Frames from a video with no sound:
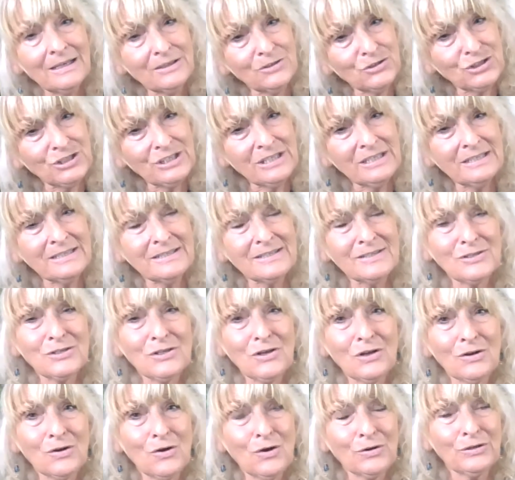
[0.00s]
She's
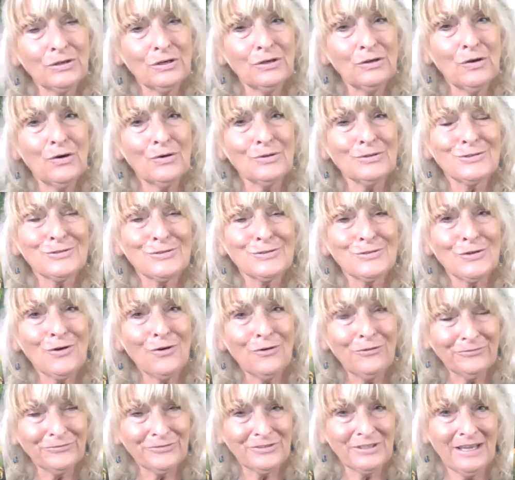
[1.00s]
got a lot
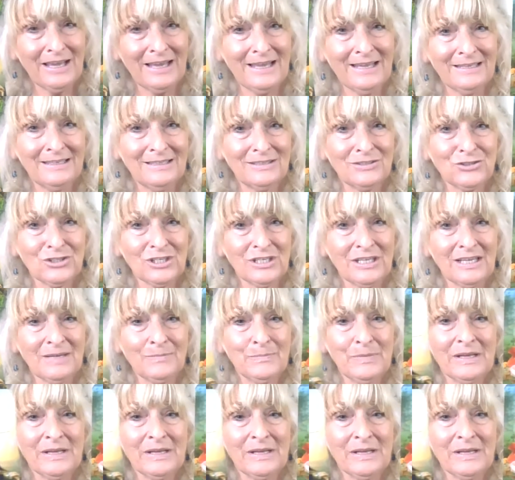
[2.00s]
softer energy,